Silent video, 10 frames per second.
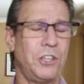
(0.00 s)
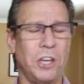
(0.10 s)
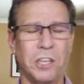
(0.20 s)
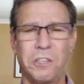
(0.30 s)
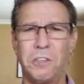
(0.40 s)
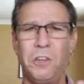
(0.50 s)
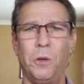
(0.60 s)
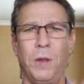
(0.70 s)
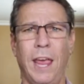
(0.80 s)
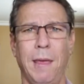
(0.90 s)
just
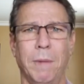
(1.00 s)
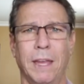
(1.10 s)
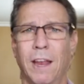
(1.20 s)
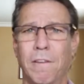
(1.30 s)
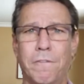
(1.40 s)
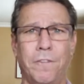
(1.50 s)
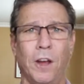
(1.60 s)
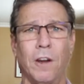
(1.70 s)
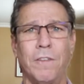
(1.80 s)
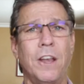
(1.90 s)
you name it, a
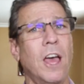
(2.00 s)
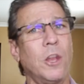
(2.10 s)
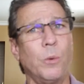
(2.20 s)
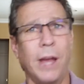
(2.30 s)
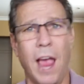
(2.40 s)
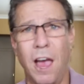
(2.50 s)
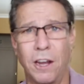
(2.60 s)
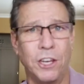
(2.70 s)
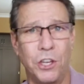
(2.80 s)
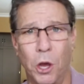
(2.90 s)
fear of another
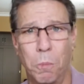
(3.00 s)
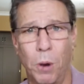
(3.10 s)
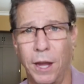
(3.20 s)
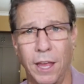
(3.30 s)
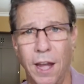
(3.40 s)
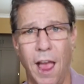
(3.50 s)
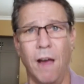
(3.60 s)
reality show breaking